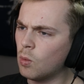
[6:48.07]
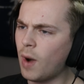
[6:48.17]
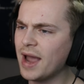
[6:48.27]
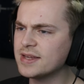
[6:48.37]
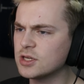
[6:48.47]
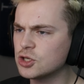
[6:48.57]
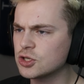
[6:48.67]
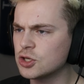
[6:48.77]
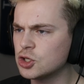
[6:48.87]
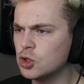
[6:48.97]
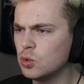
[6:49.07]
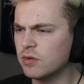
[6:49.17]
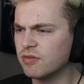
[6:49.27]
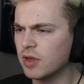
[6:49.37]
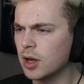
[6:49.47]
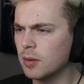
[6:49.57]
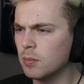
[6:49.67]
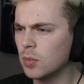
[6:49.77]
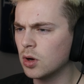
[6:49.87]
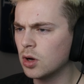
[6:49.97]
Why is it just the two of them?
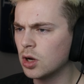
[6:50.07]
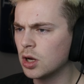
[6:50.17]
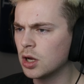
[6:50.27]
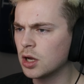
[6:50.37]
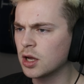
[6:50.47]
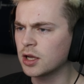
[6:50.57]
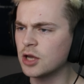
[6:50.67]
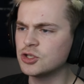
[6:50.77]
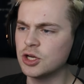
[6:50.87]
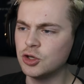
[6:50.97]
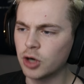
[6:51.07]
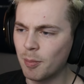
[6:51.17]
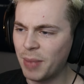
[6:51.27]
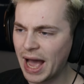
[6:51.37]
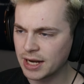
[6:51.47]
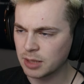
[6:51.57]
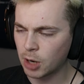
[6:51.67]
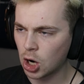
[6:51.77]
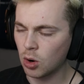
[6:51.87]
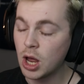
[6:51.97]
Hyunjin, you're a baddie,
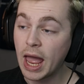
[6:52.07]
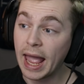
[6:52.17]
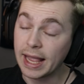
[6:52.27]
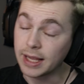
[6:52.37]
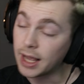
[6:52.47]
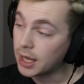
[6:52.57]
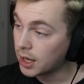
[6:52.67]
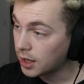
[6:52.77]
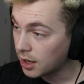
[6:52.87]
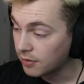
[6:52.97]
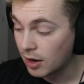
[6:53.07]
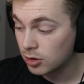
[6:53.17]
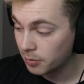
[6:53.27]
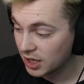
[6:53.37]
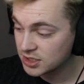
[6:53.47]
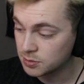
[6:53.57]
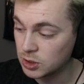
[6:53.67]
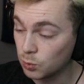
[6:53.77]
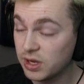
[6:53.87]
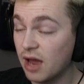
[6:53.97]
bro. Hey, that reminds
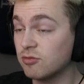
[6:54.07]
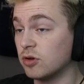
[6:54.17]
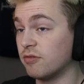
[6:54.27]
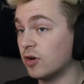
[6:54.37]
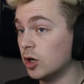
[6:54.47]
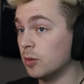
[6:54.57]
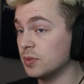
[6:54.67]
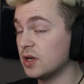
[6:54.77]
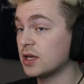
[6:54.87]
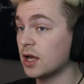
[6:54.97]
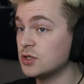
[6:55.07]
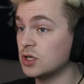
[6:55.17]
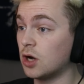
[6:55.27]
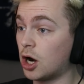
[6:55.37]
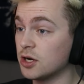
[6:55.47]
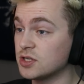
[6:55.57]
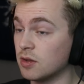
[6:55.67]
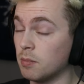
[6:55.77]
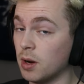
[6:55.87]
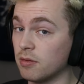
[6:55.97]
me. We have confirmed Hyunjin Artist of
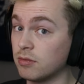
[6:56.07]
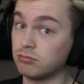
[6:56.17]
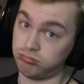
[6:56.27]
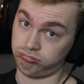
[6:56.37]
the Month.